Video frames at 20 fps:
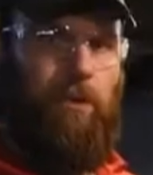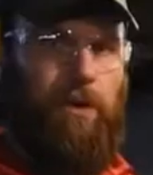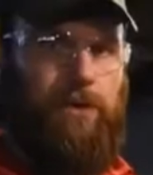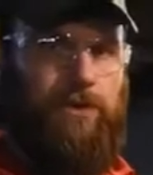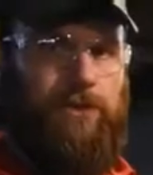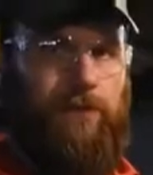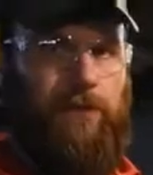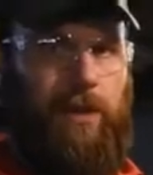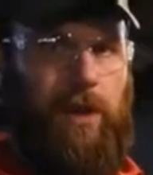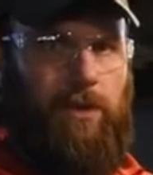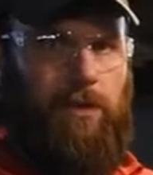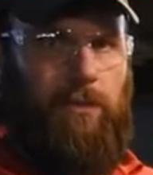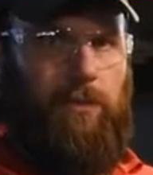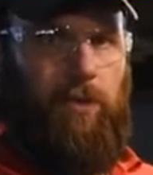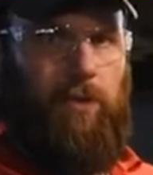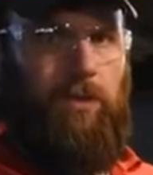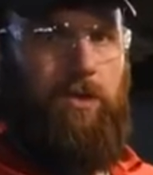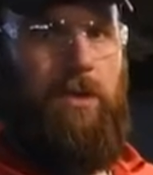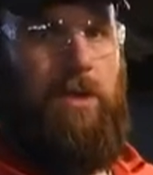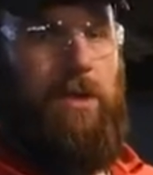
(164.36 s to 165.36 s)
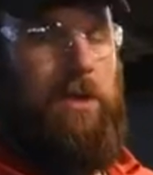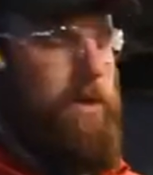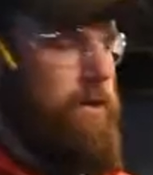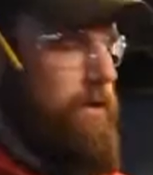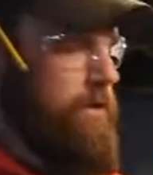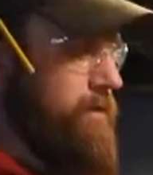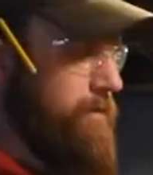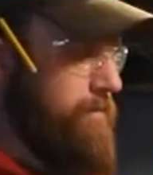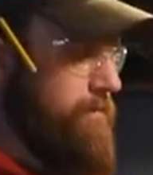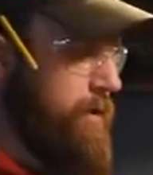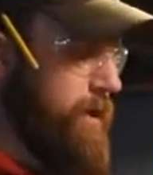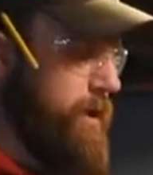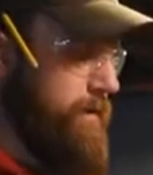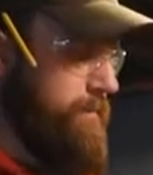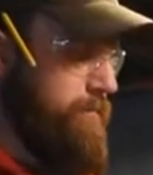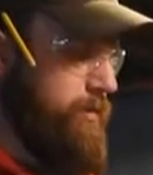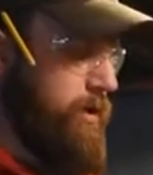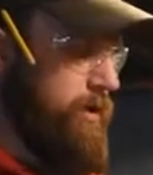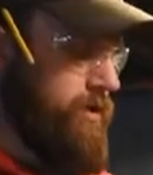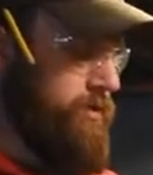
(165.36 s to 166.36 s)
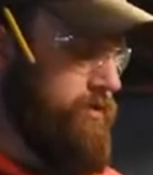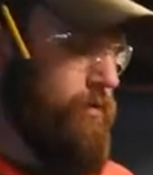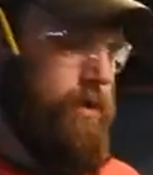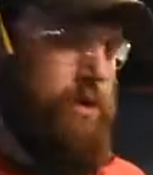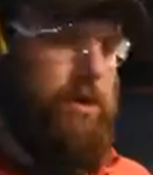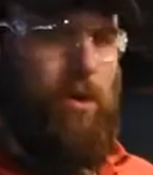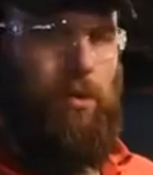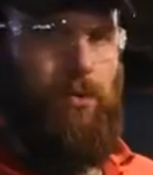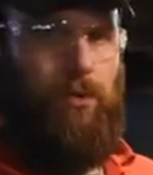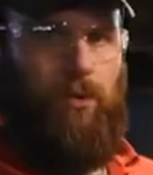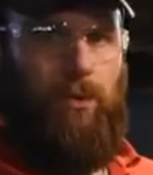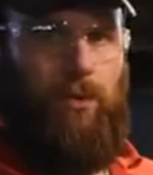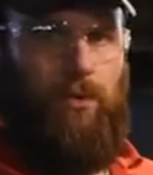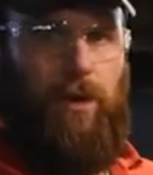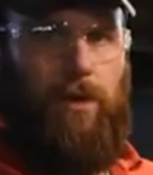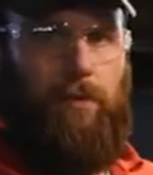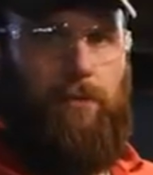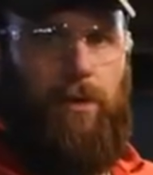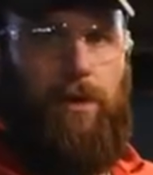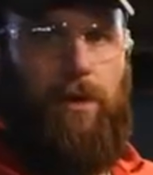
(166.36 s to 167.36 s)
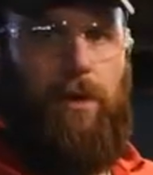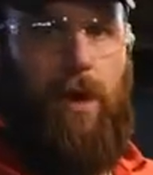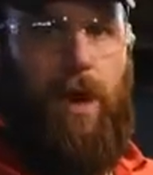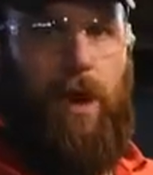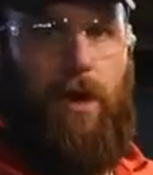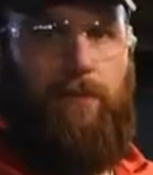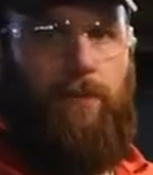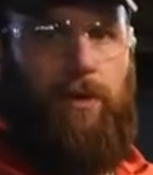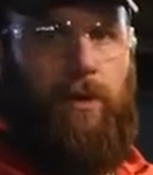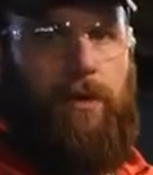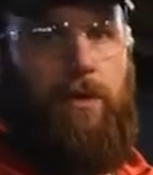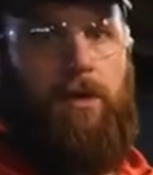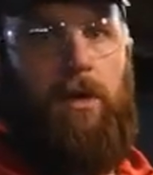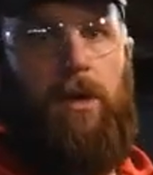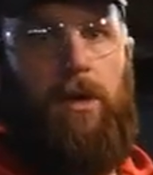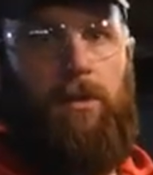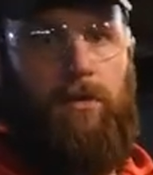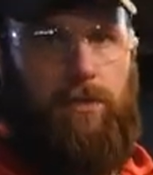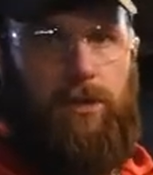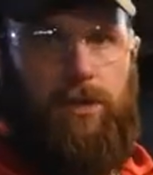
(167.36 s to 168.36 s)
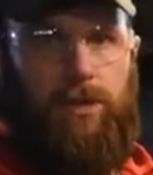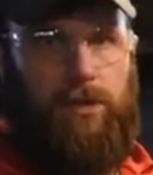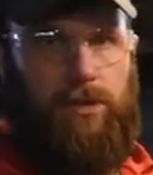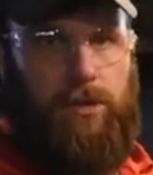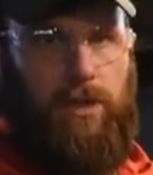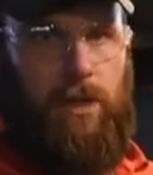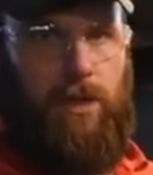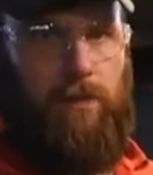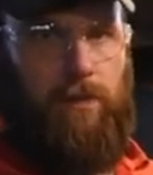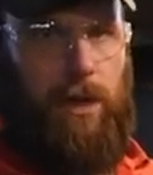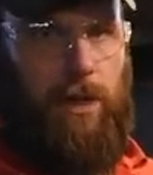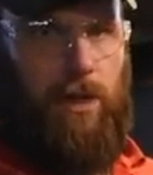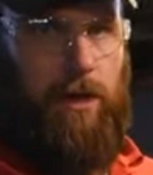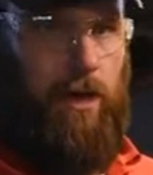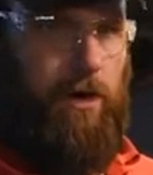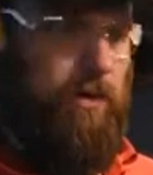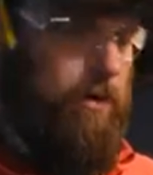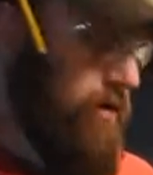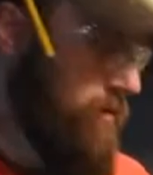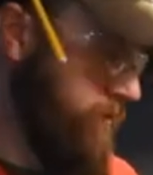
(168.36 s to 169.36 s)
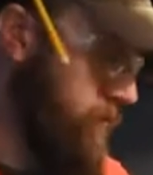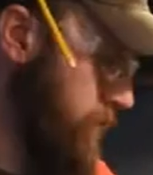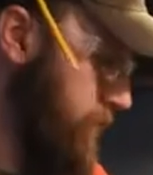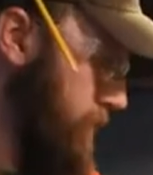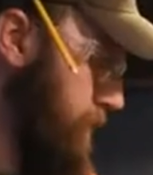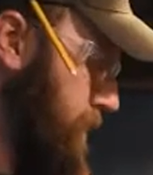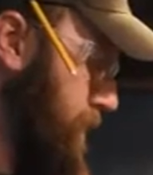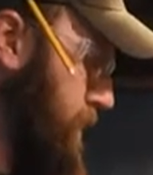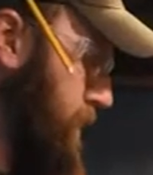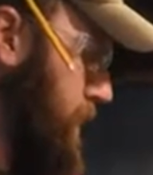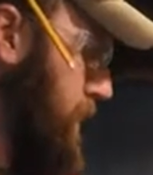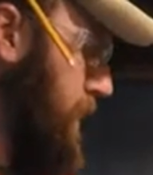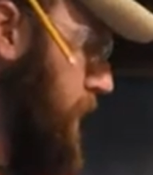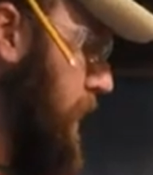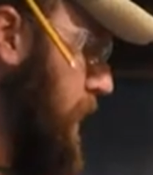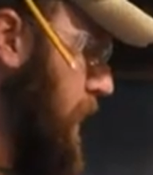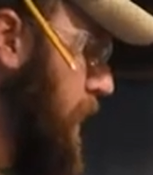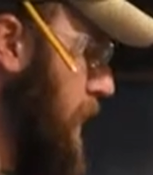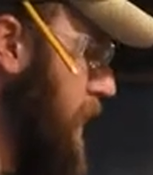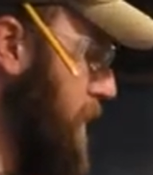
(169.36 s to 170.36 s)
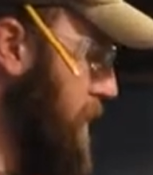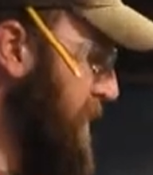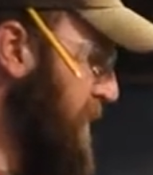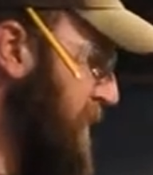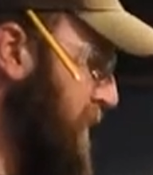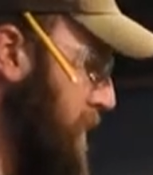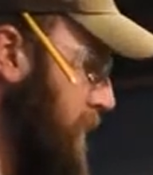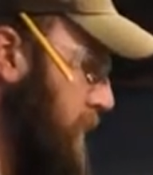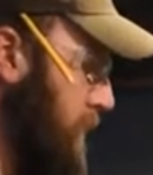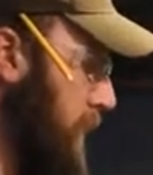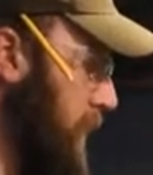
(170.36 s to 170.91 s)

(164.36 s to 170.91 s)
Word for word: ones available, but because we go through them pretty often, we just tend to make our own.